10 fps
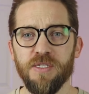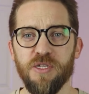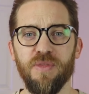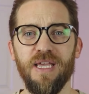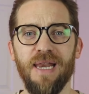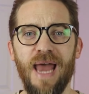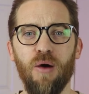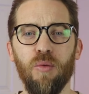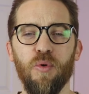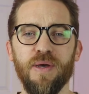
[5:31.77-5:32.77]
so the
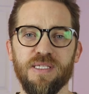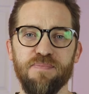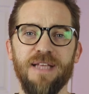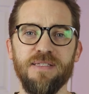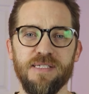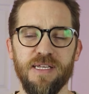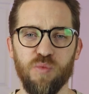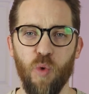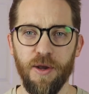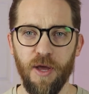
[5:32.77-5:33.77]
allowable expense
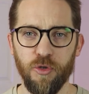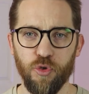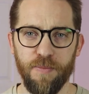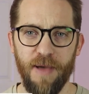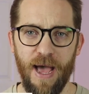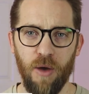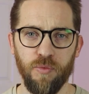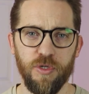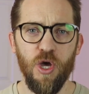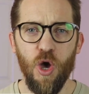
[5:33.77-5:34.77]
is £100.